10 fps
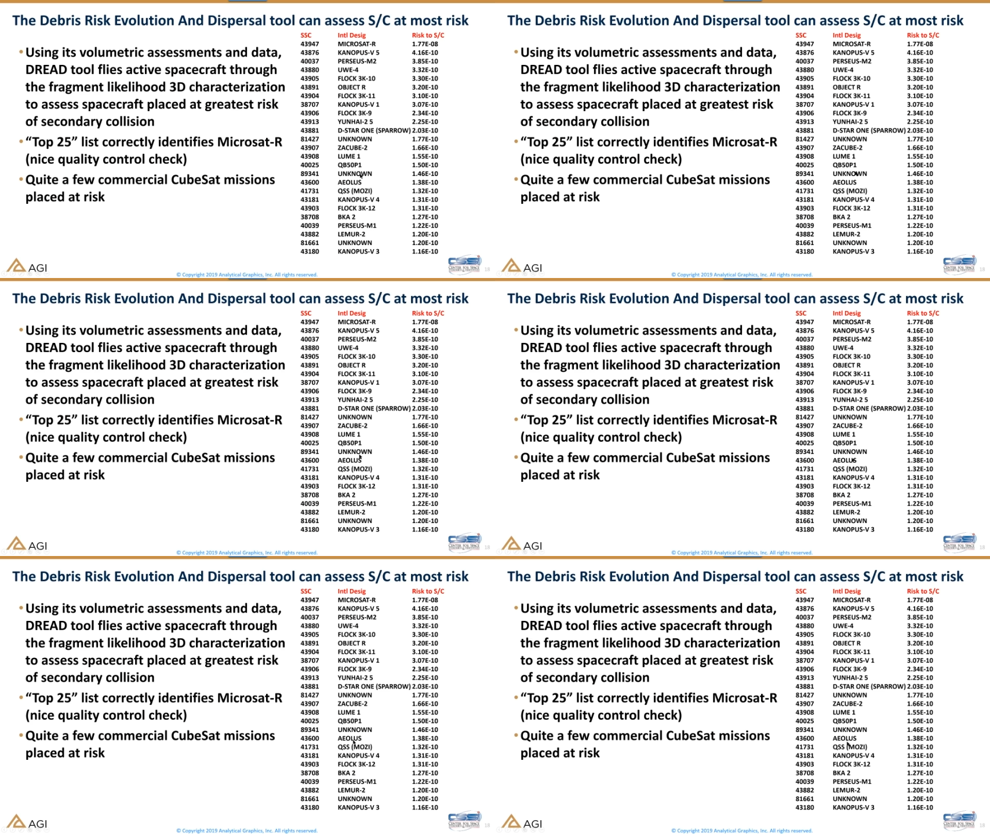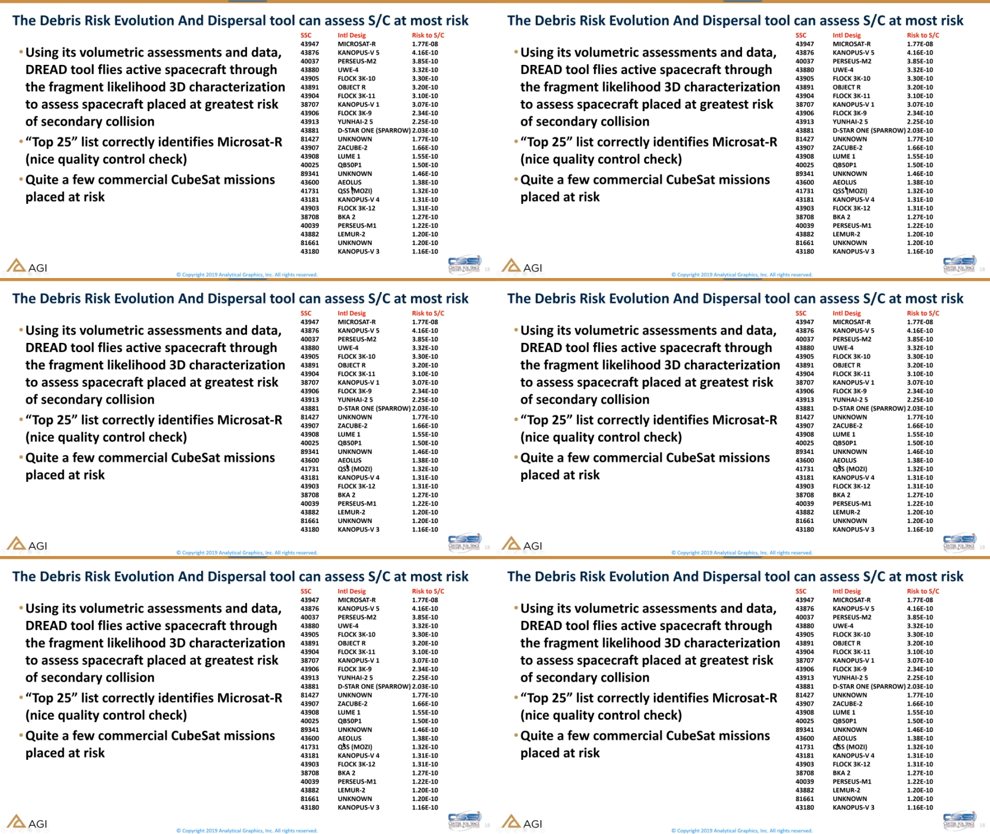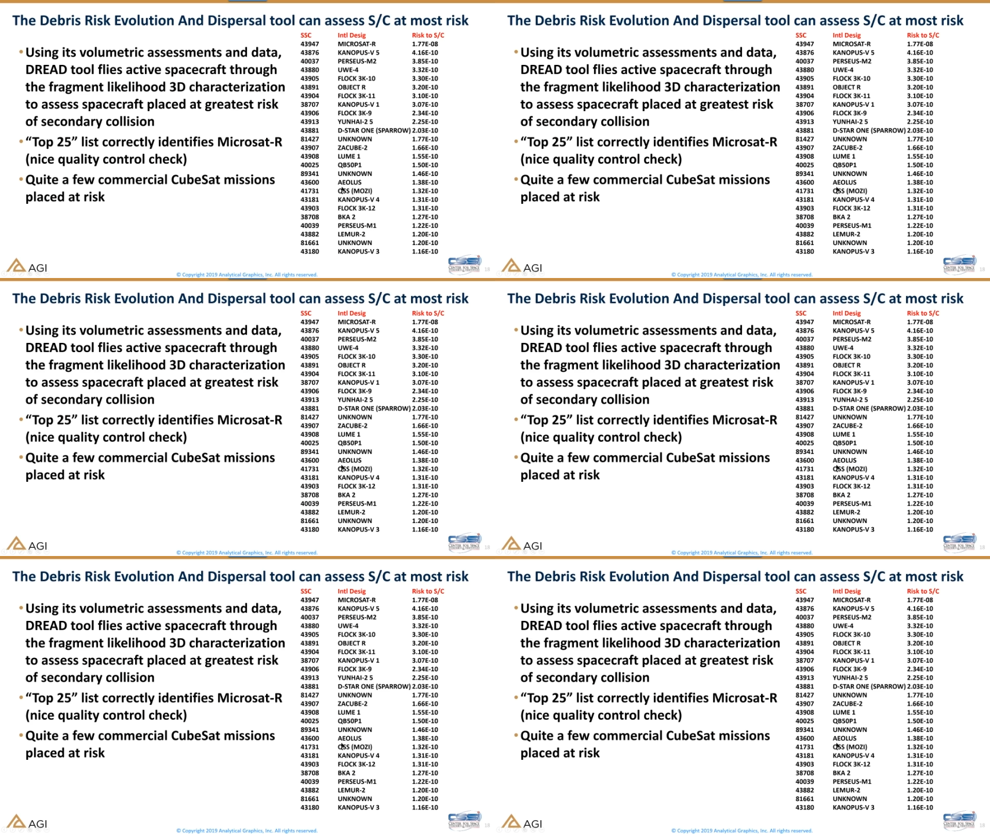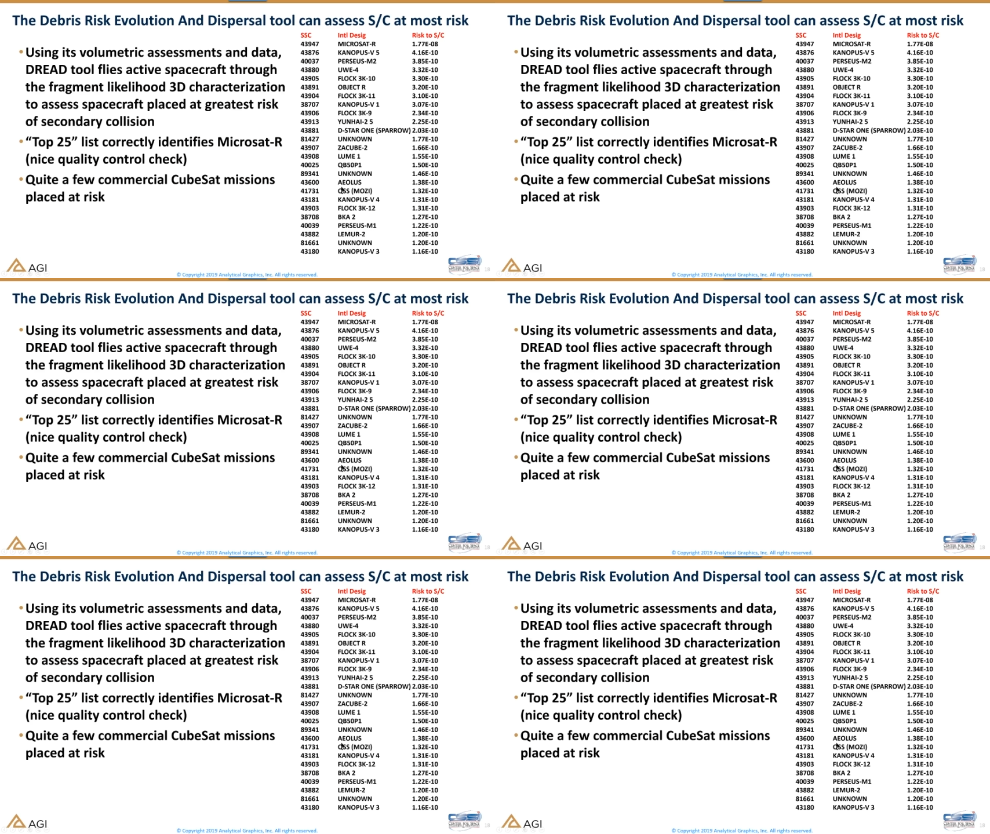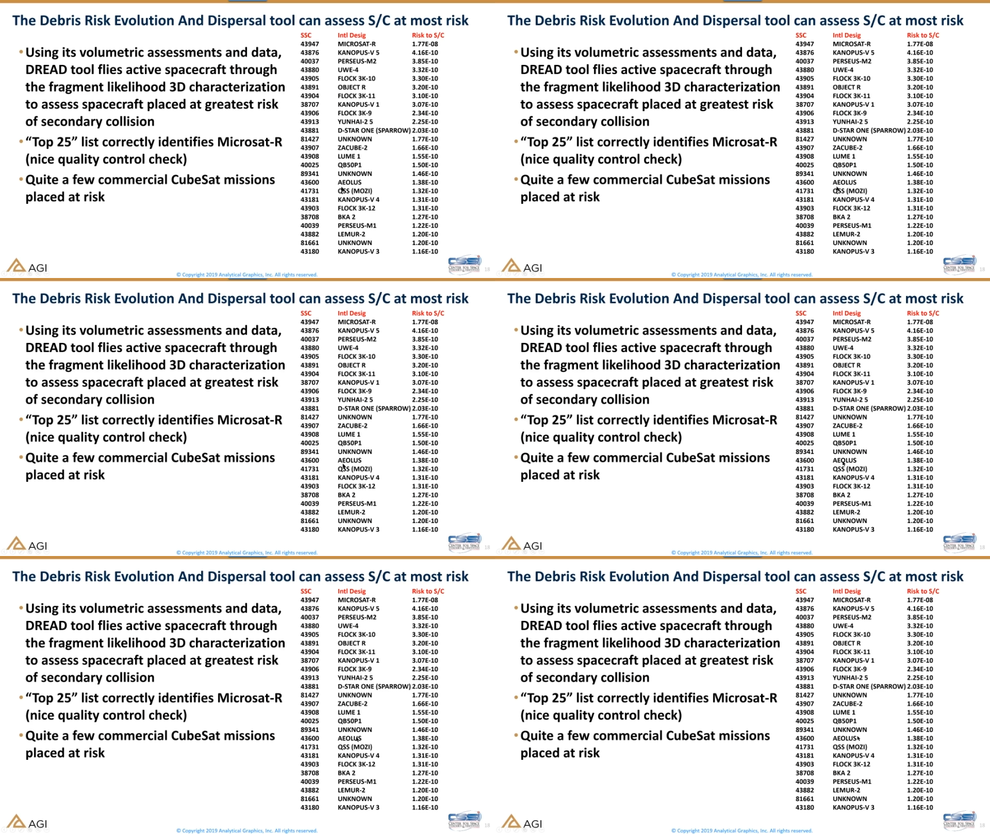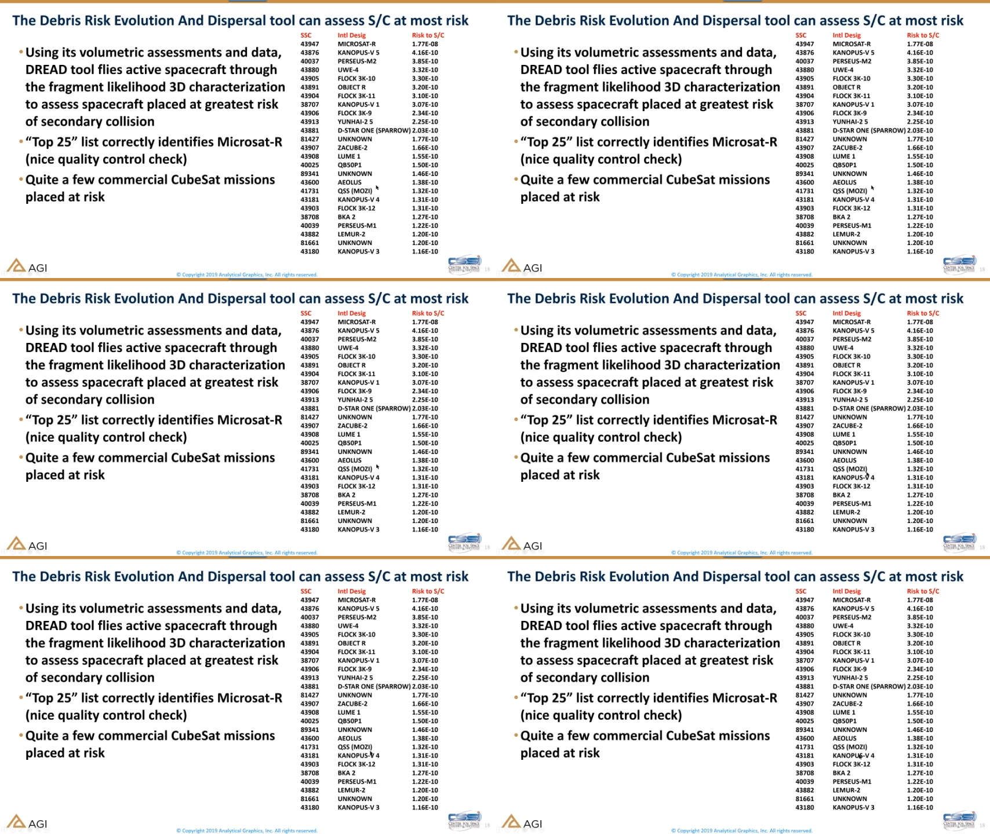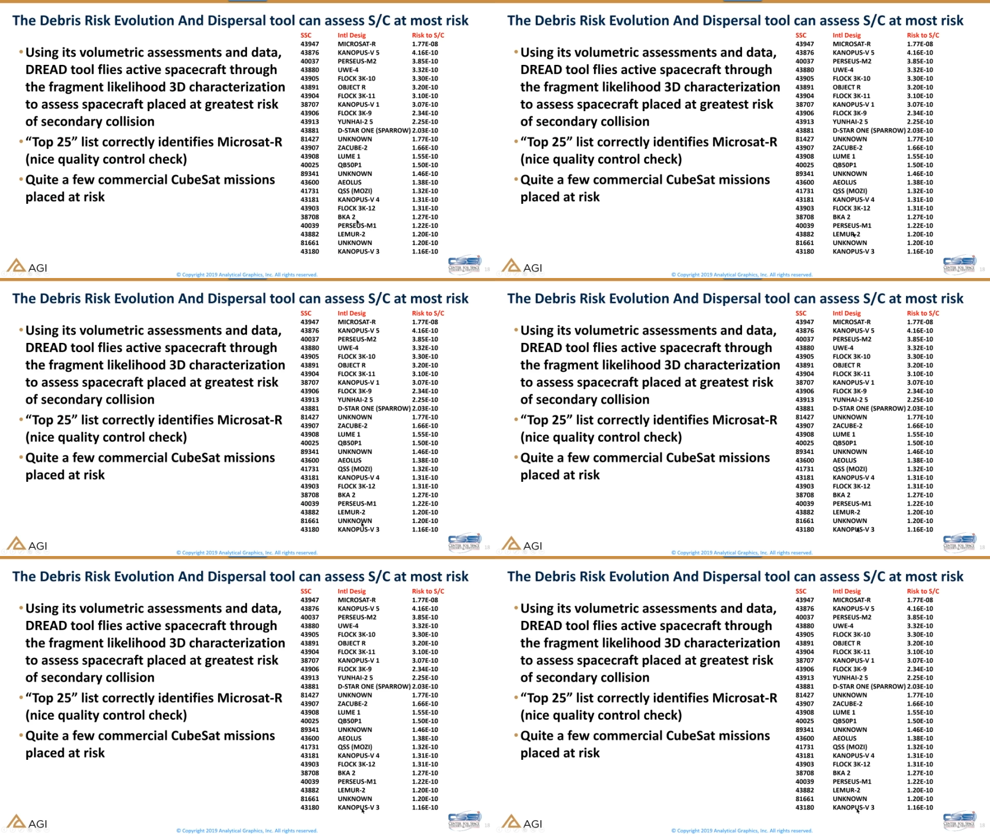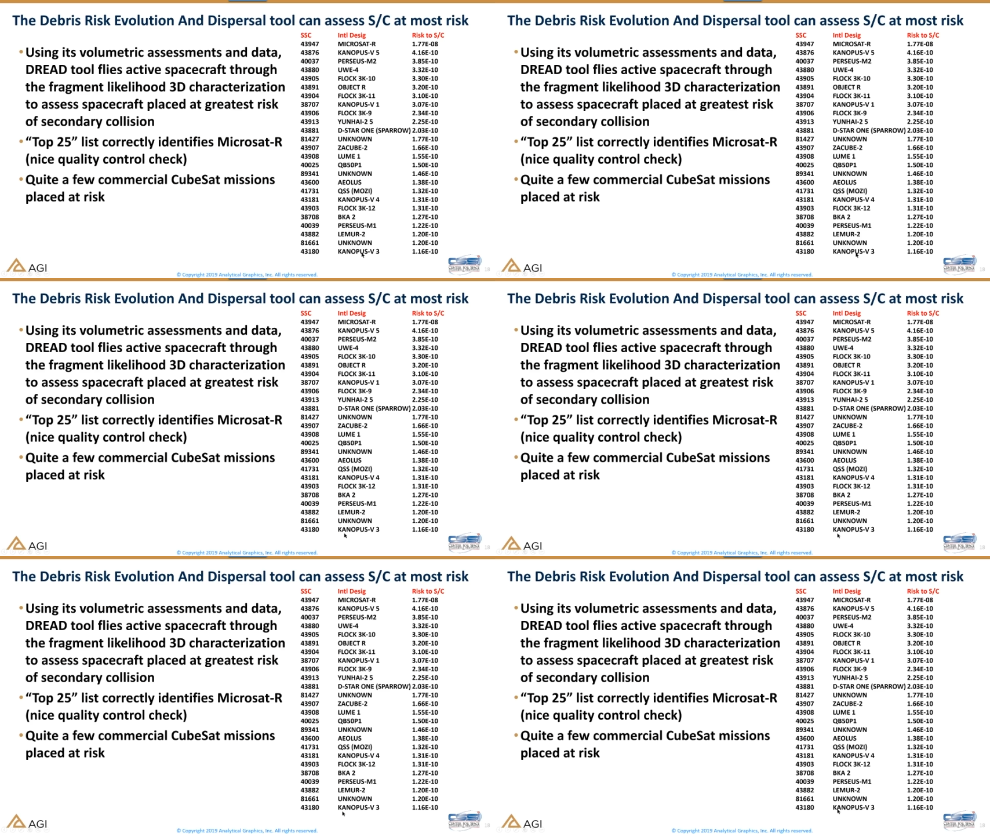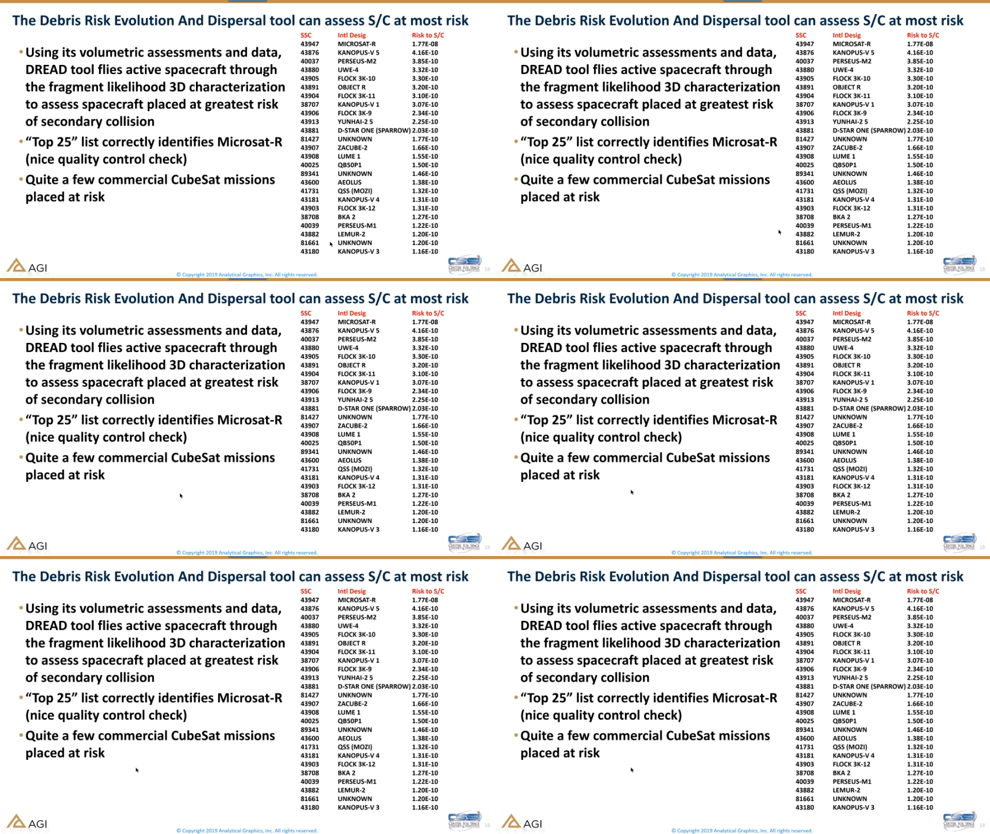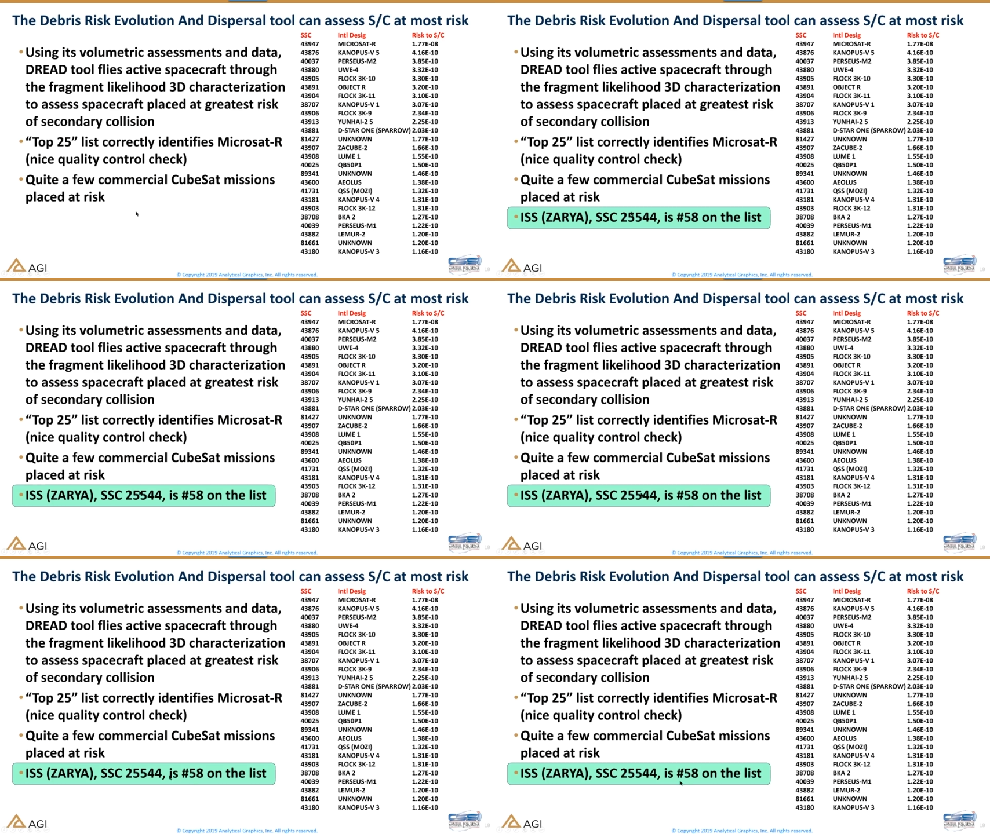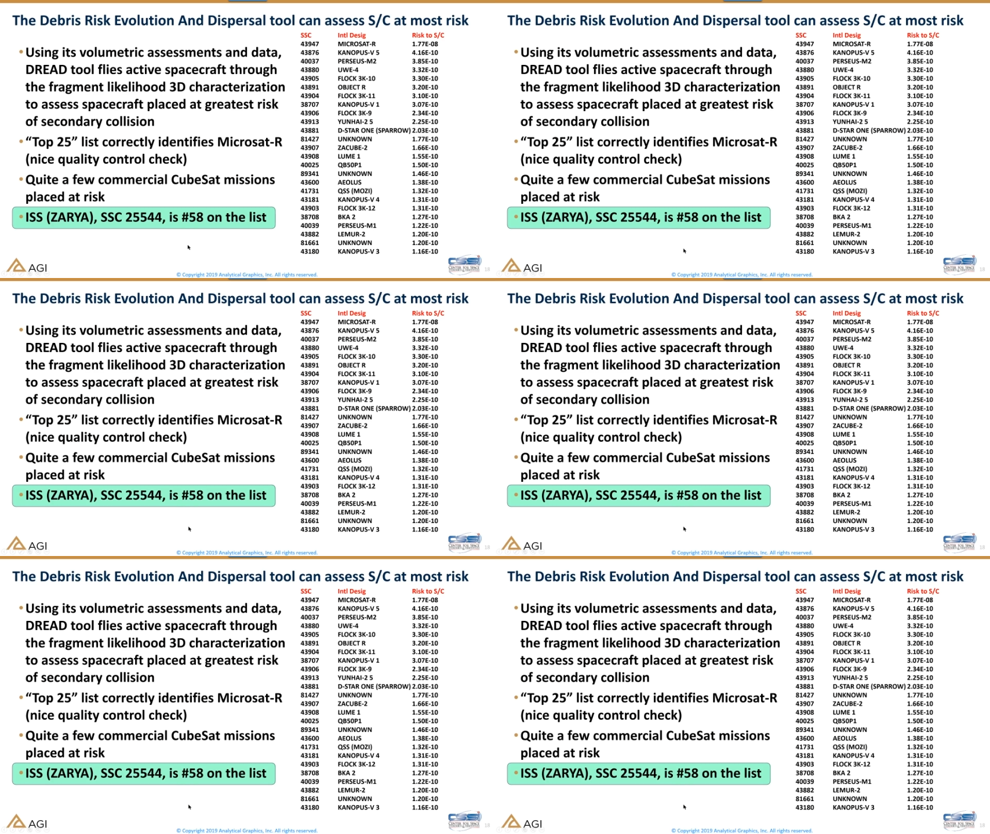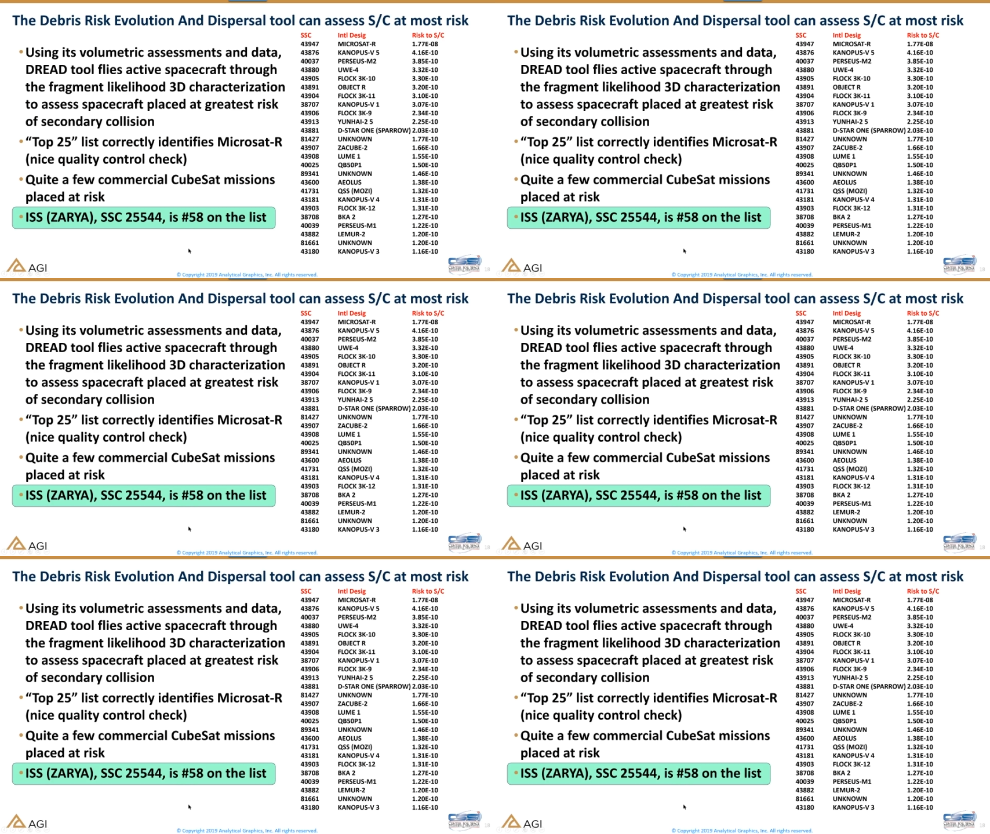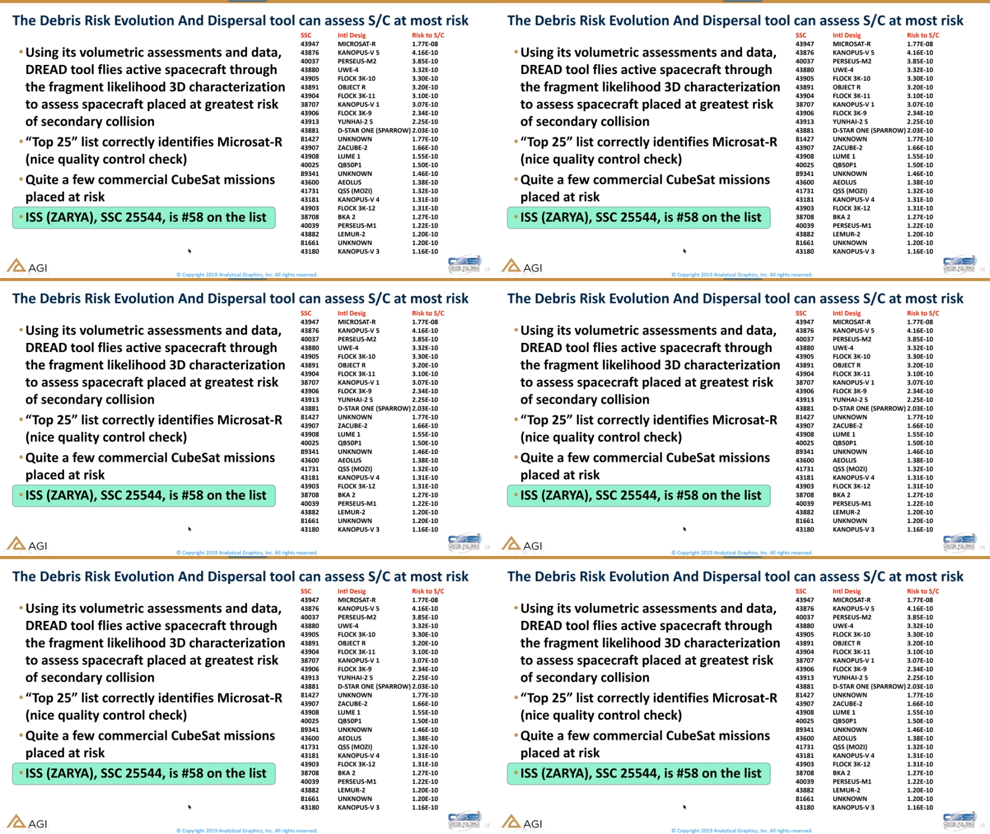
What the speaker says: (no speaker visible)